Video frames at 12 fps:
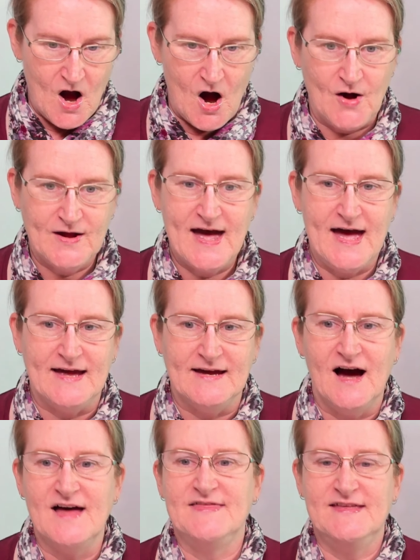
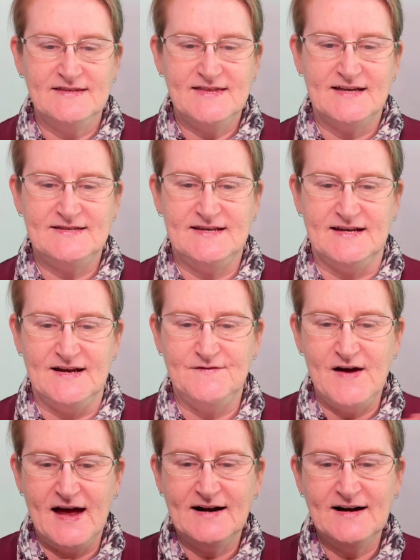Okay, I think that's it. If
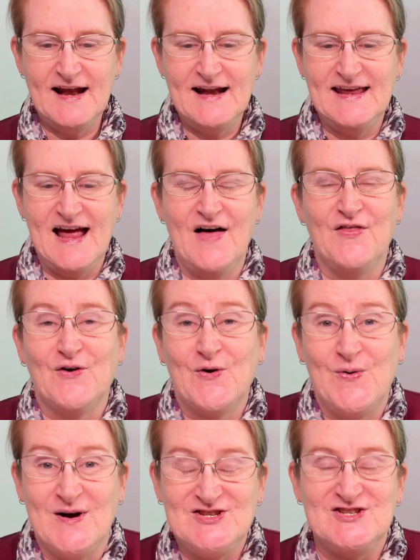you have any other
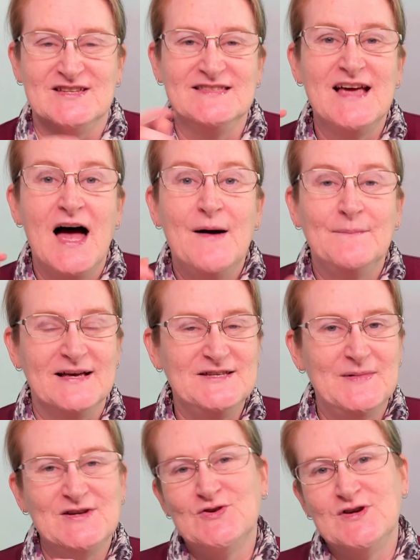questions,
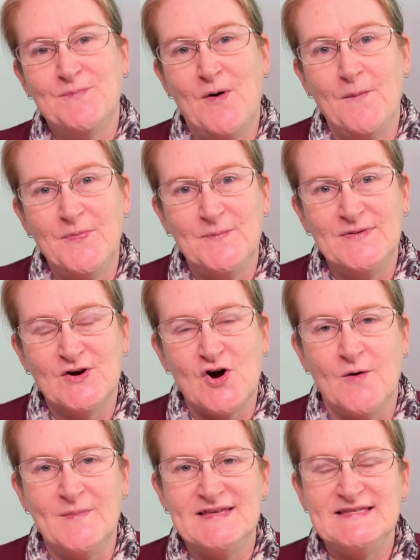please make sure you pop them in the
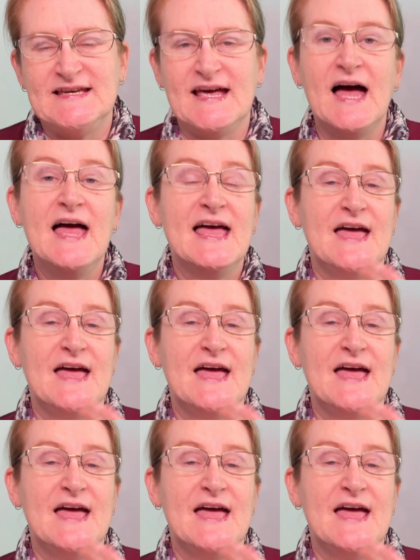comments here.